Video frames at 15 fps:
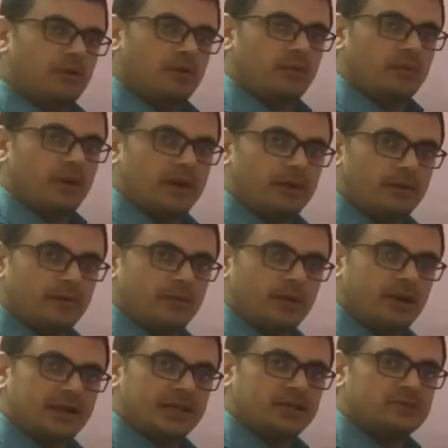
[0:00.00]
1
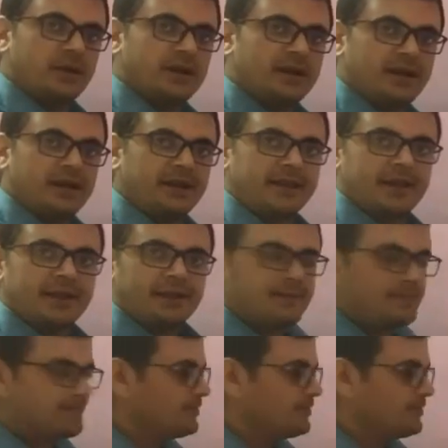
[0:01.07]
radian?